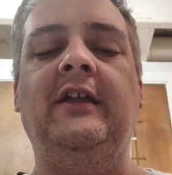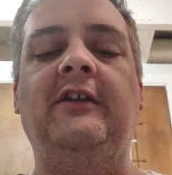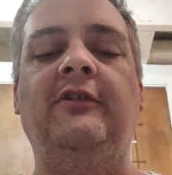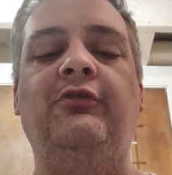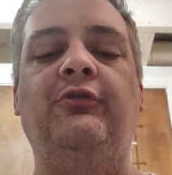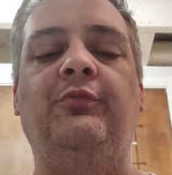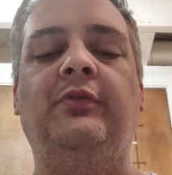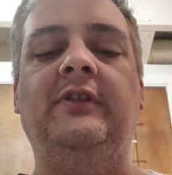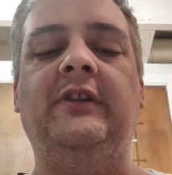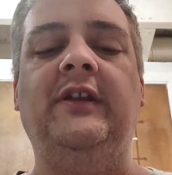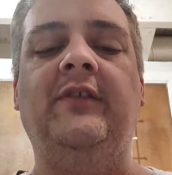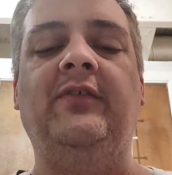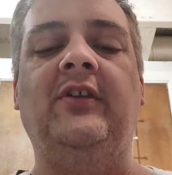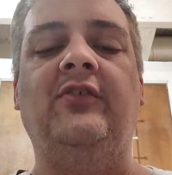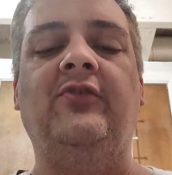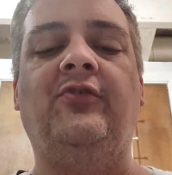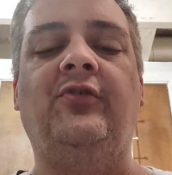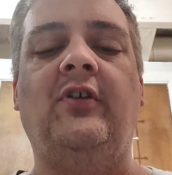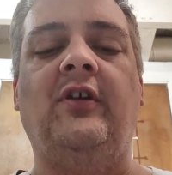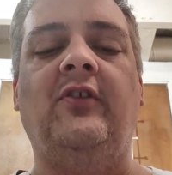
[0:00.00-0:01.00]
He who believes
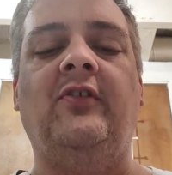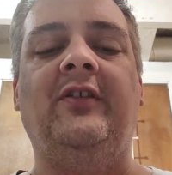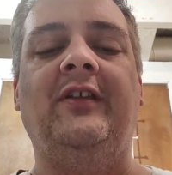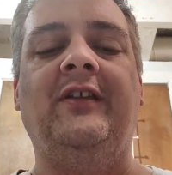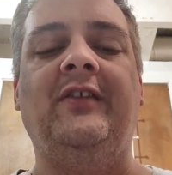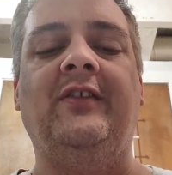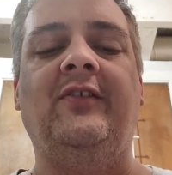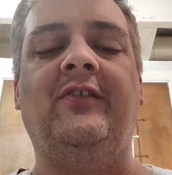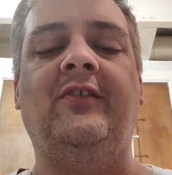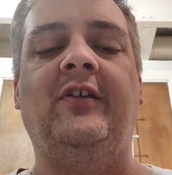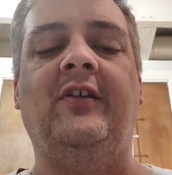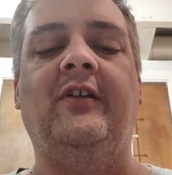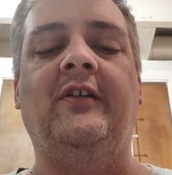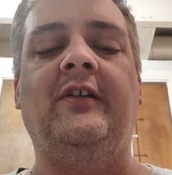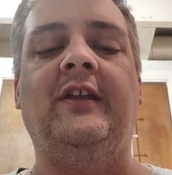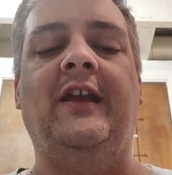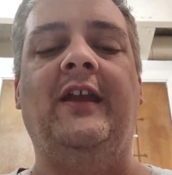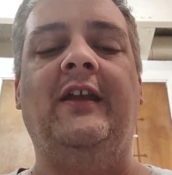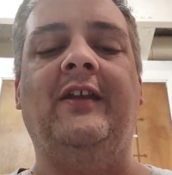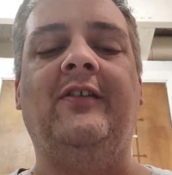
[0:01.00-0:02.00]
and trusts in the
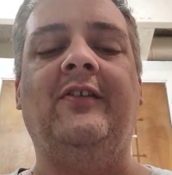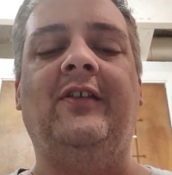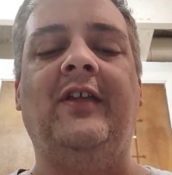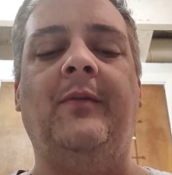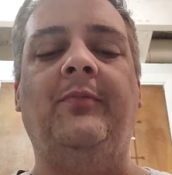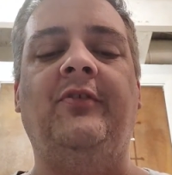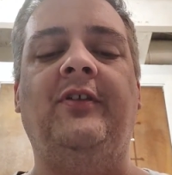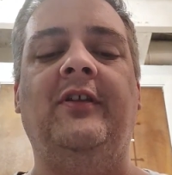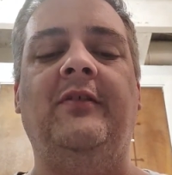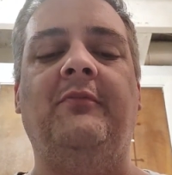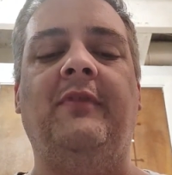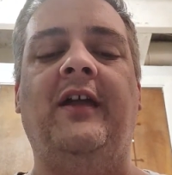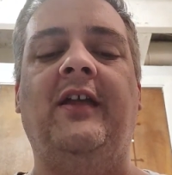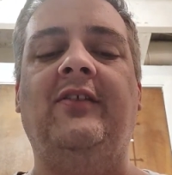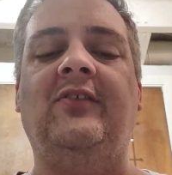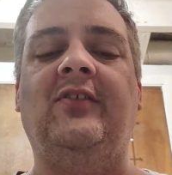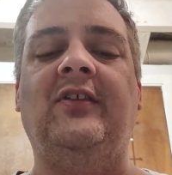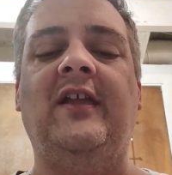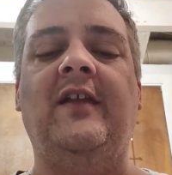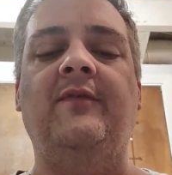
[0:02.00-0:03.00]
Son and accepts him
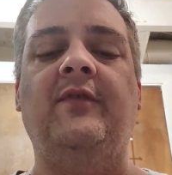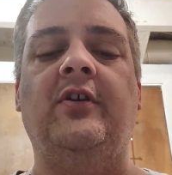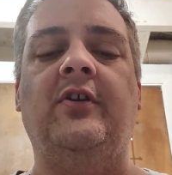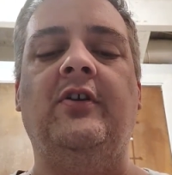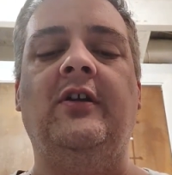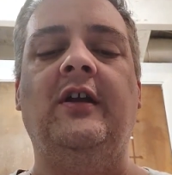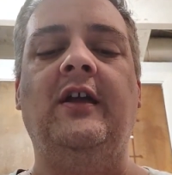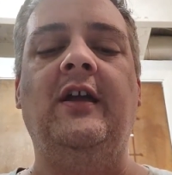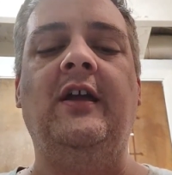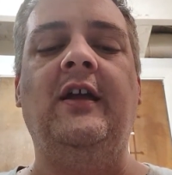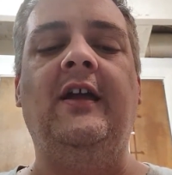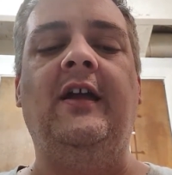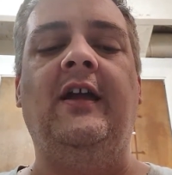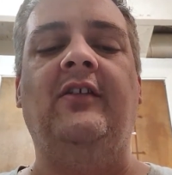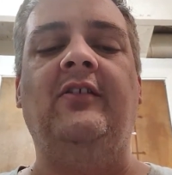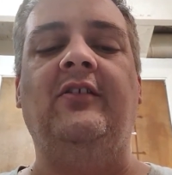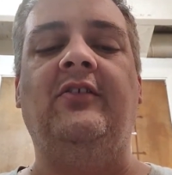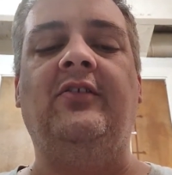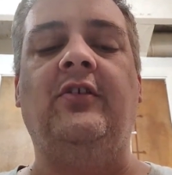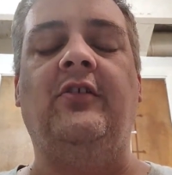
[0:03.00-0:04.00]
as Savior
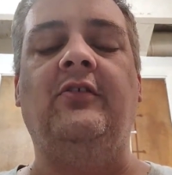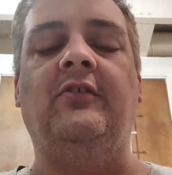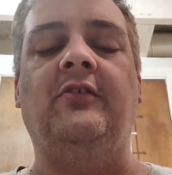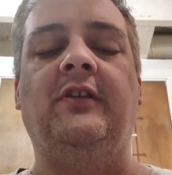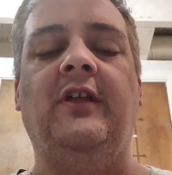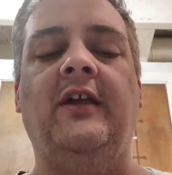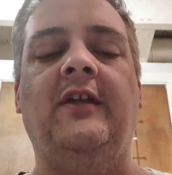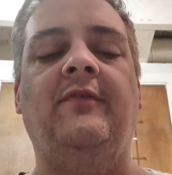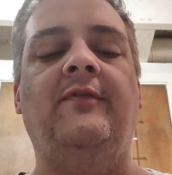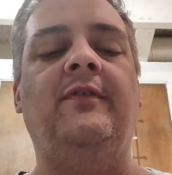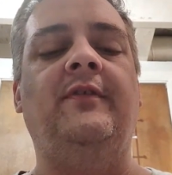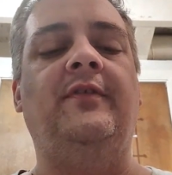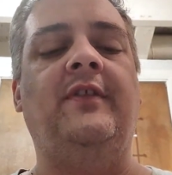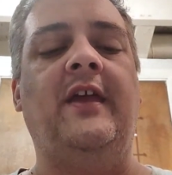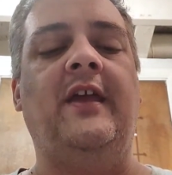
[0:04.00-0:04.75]
has eternal life,